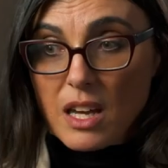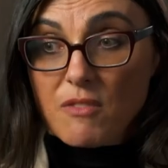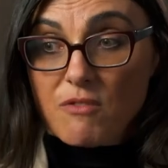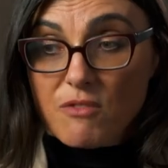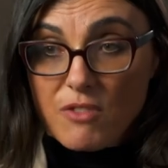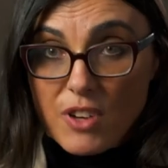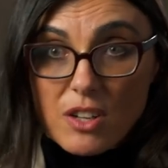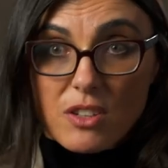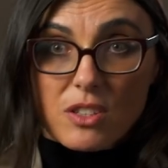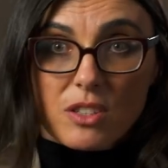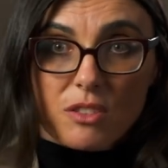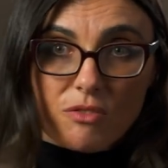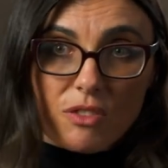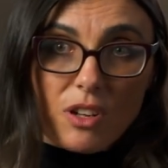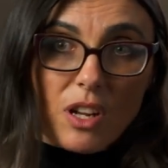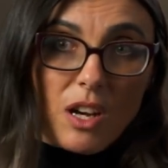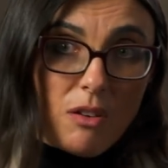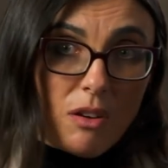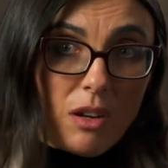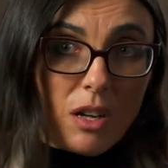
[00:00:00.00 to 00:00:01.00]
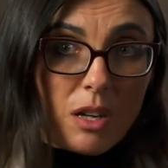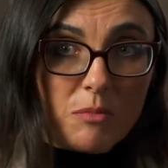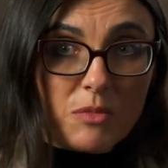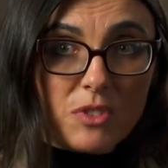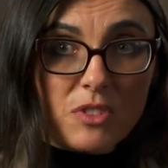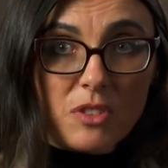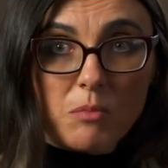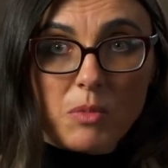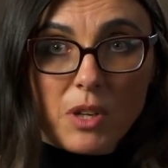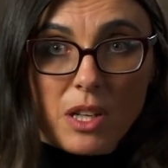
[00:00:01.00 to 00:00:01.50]
and very different
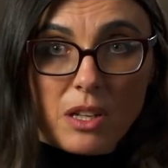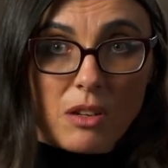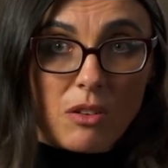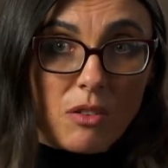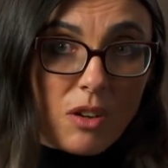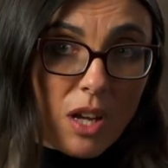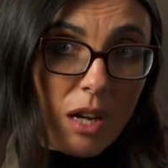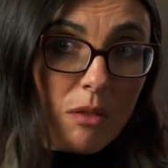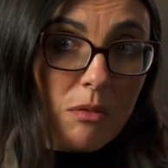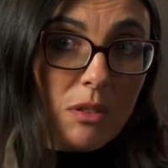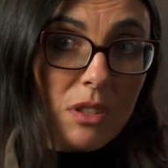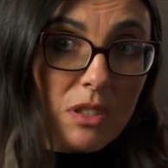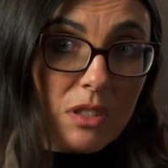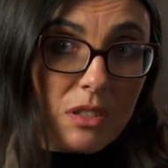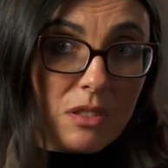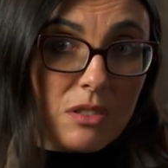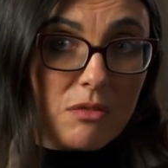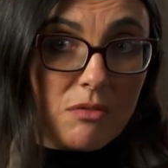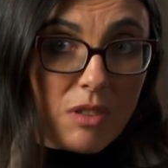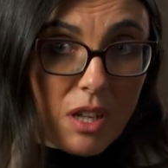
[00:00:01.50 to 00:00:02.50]
outcomes depending on how it is